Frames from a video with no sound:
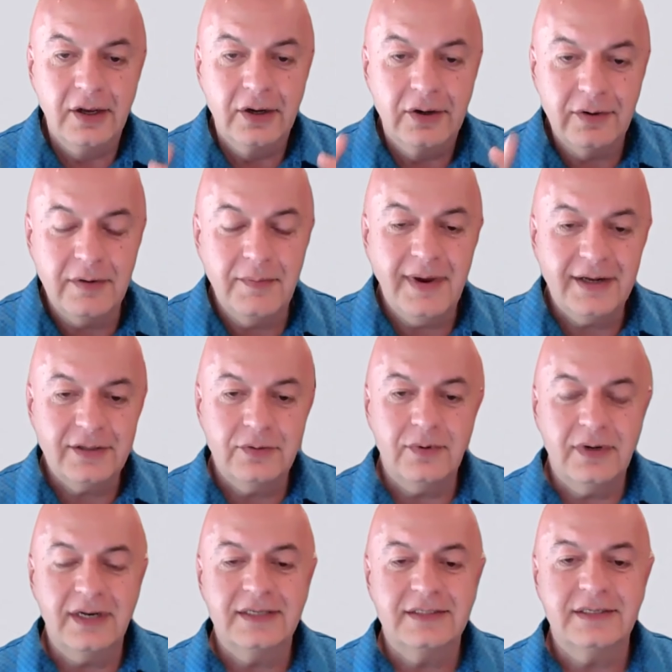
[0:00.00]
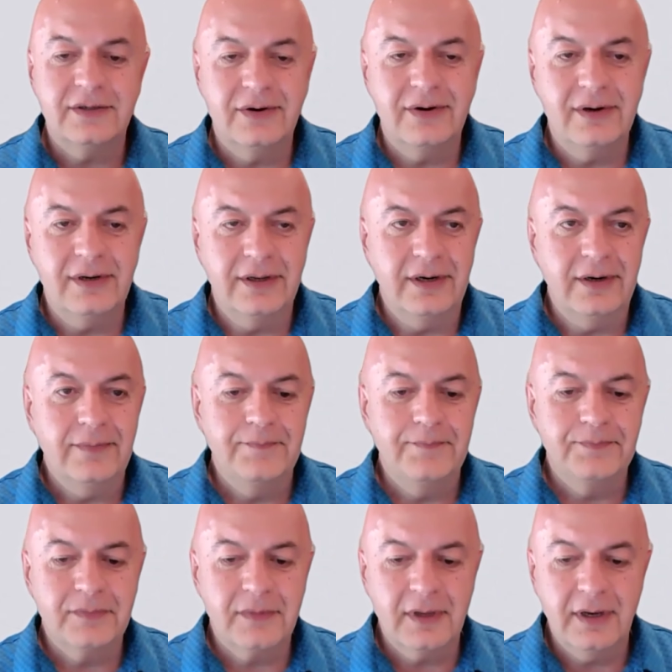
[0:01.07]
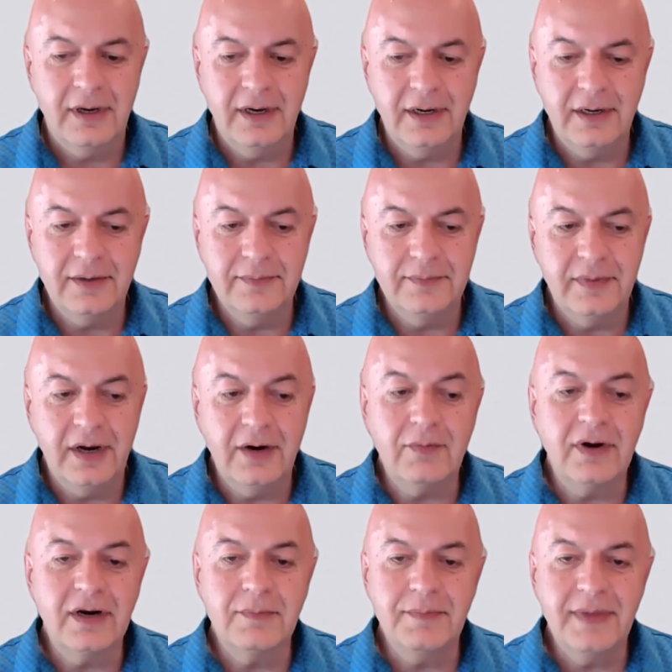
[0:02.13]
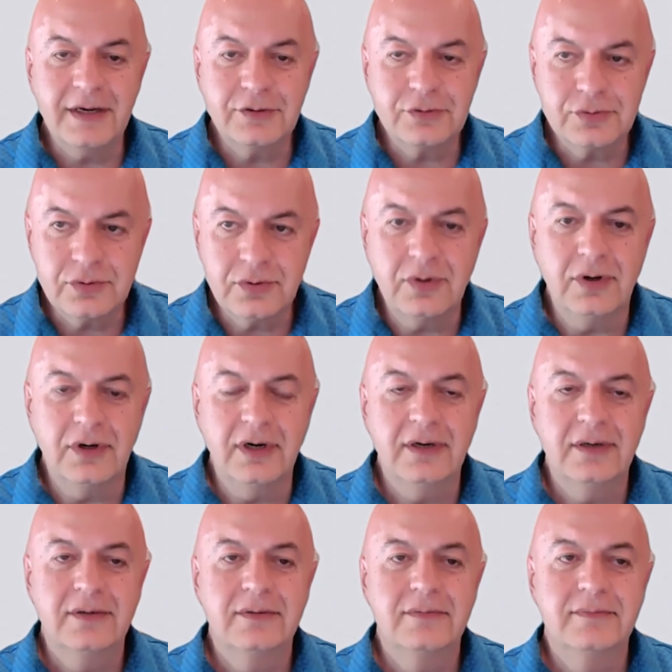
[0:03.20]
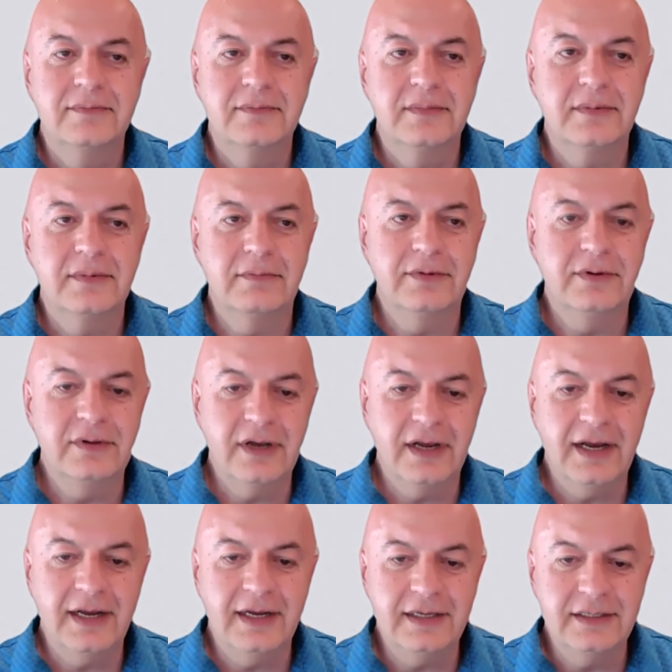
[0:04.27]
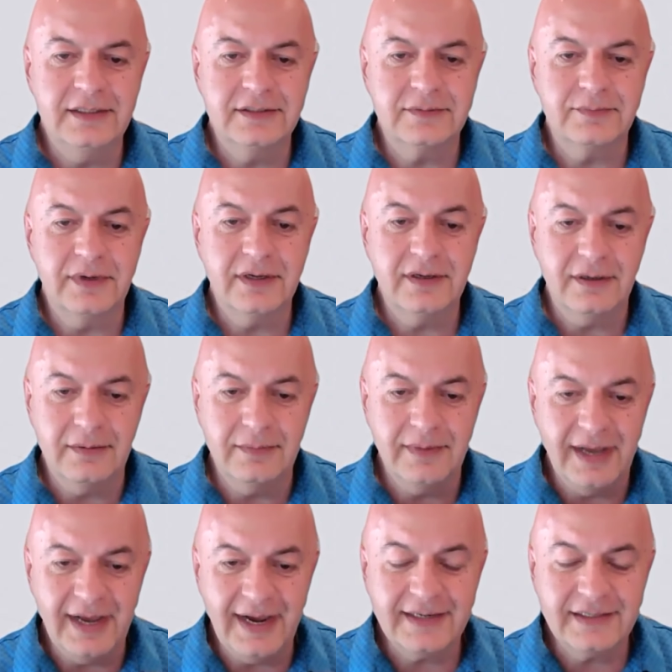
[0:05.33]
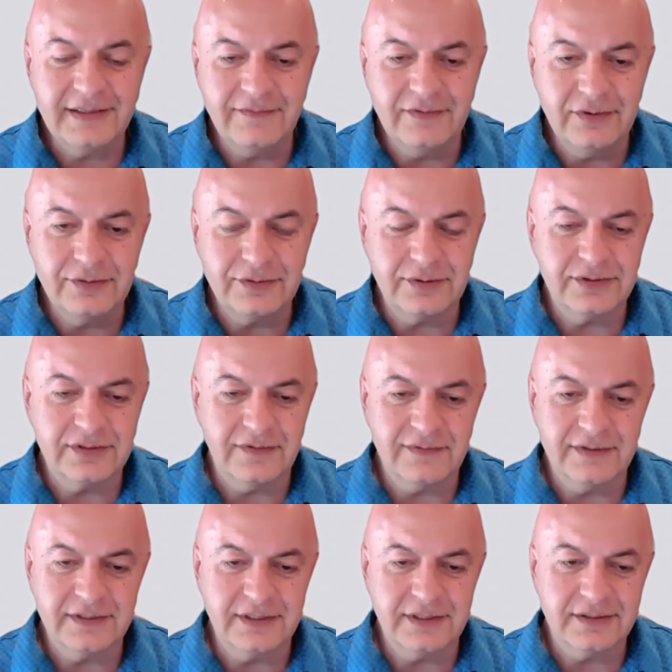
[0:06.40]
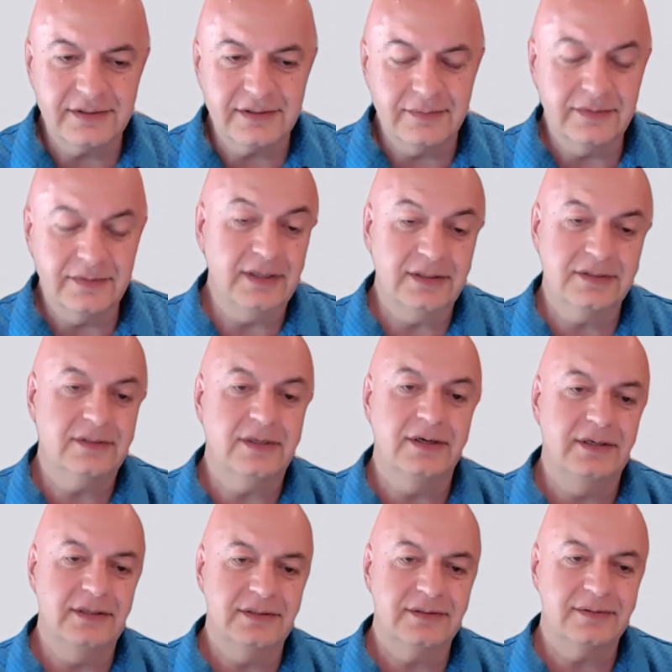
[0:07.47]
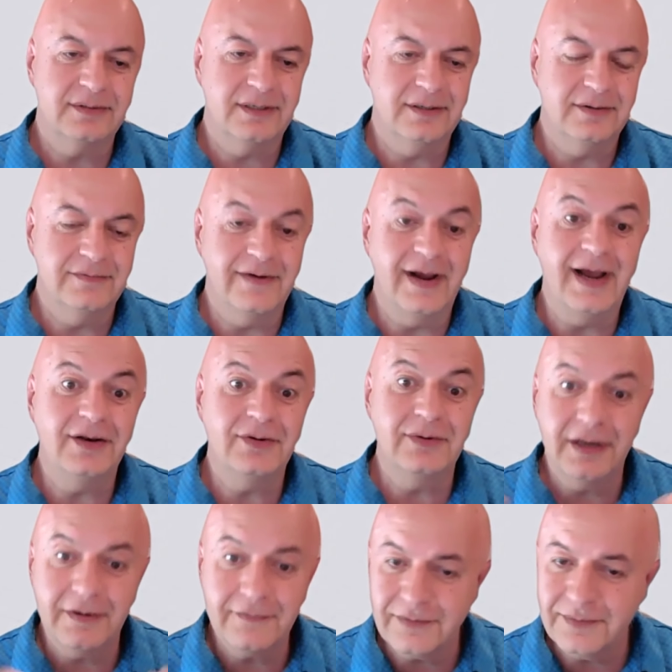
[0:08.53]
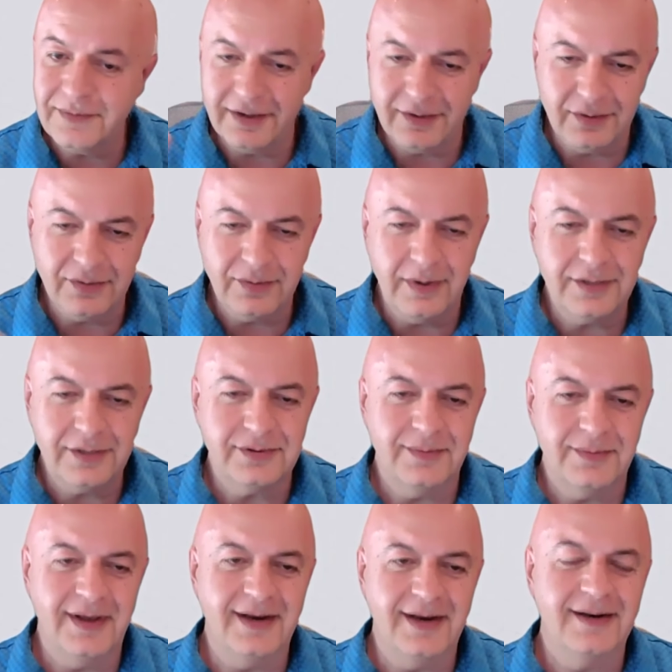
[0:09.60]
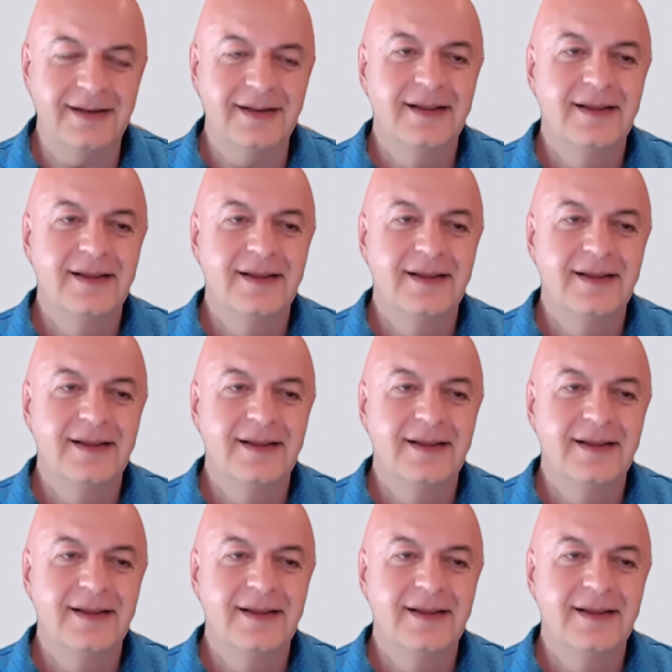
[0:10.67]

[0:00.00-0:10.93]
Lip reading: going back to what I said earlier, I want to make sure you guys become active users of the system. Yes, there's value in it for me, no question about it.